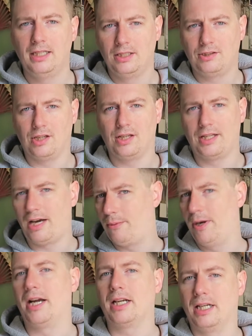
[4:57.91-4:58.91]
so that
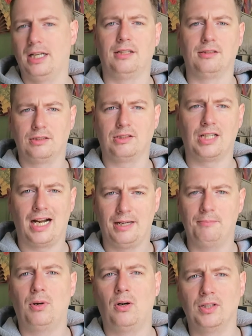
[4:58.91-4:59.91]
way I can start
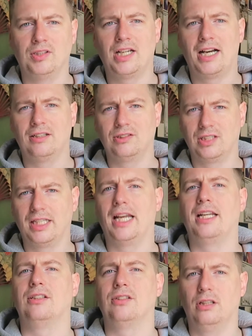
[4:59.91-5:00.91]
importing tiles and
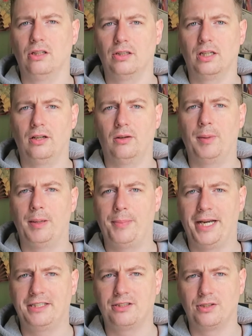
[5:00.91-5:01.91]
getting it to look a little bit
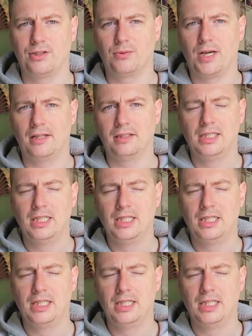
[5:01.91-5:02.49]
better as well.